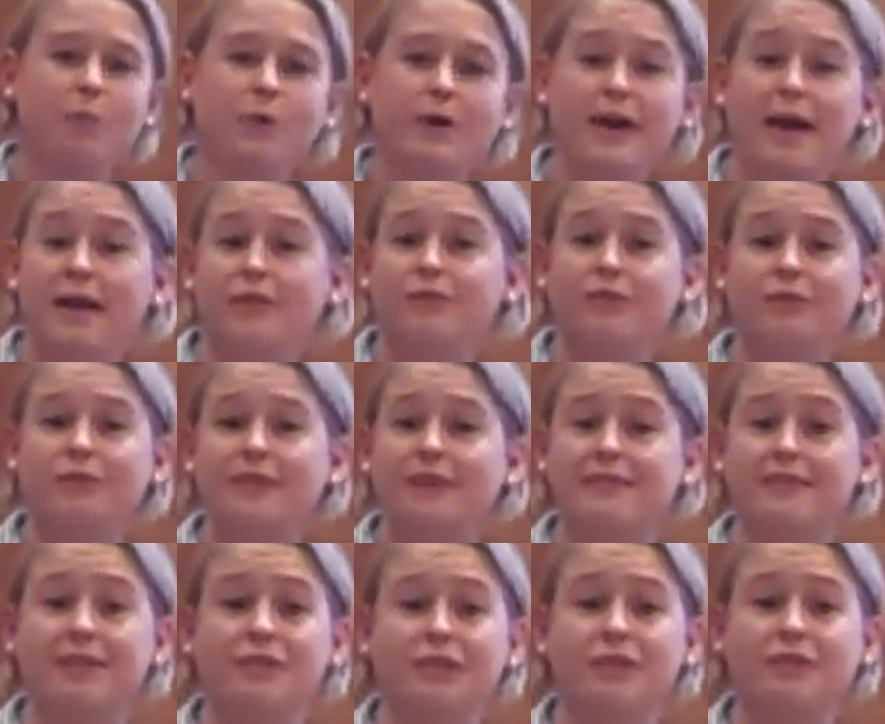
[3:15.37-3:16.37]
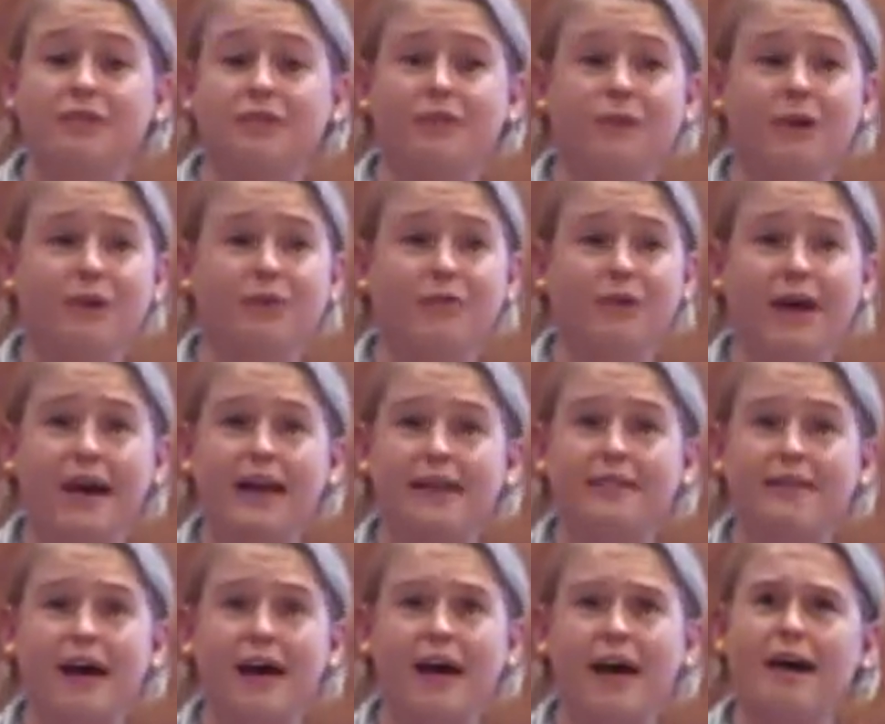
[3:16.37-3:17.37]
But yeah, sort of 60 countries
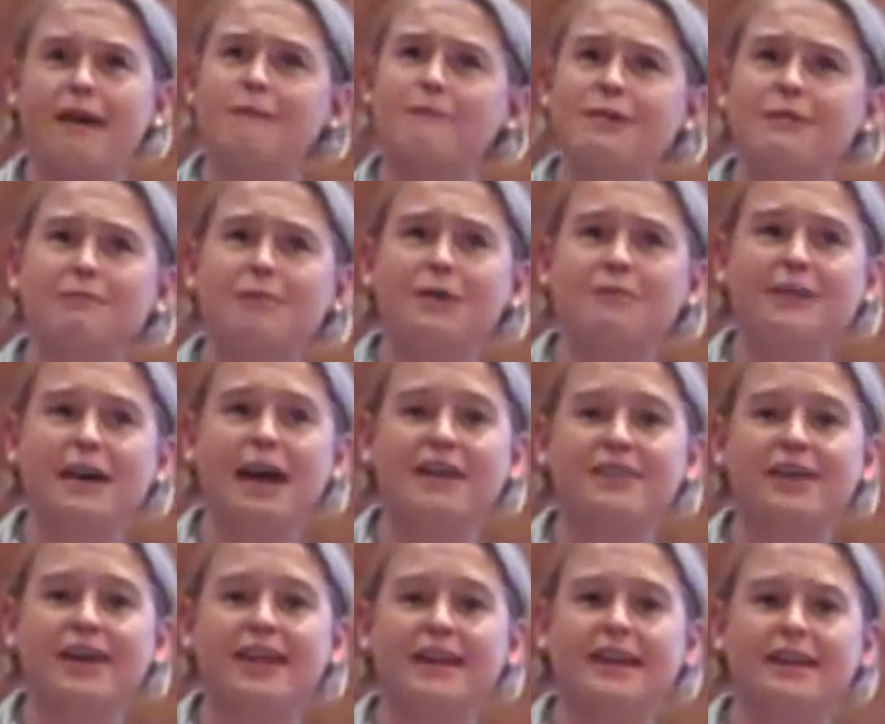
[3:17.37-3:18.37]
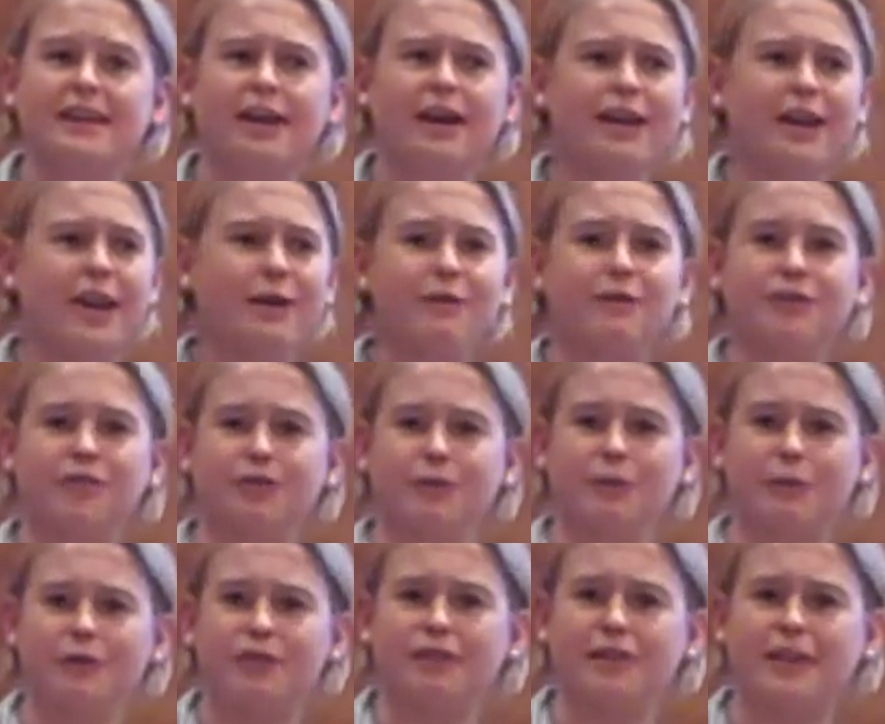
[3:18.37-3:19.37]
worldwide. We probably have our lowest
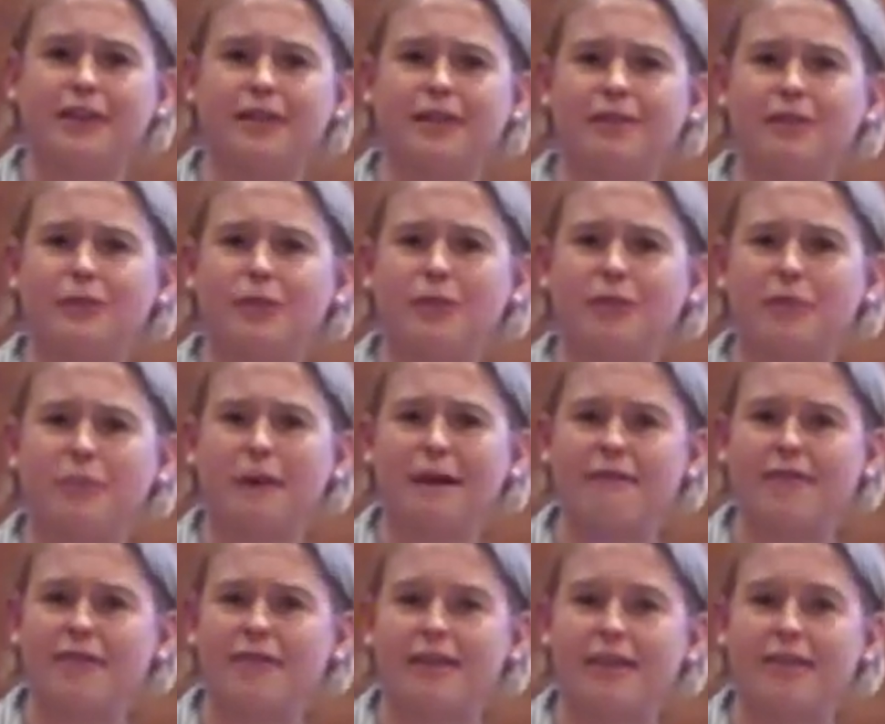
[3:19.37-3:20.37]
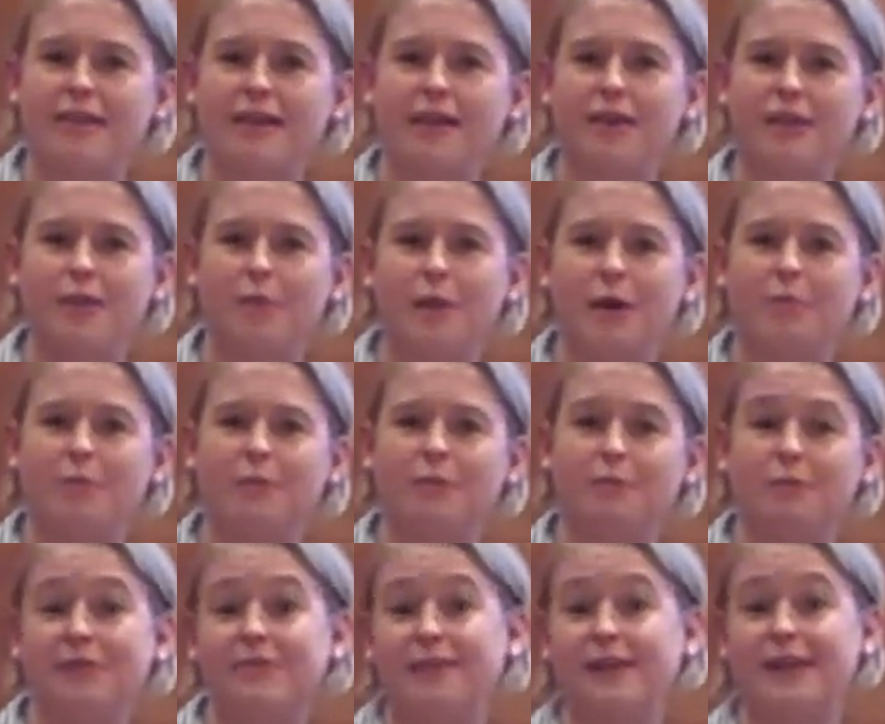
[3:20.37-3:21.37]
distribution in North America, I think, at the moment,
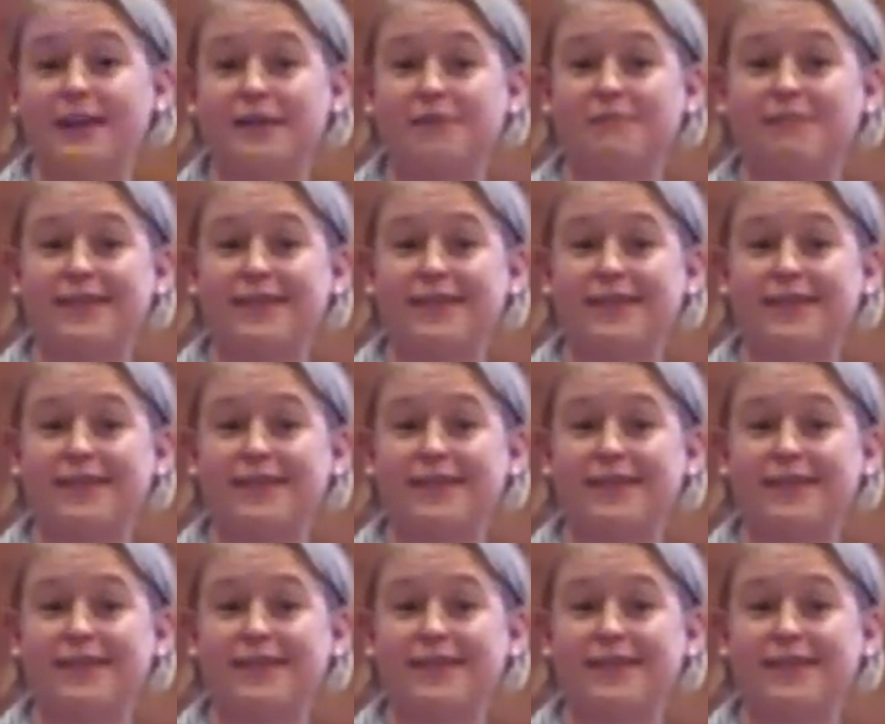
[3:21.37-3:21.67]
bizarrely.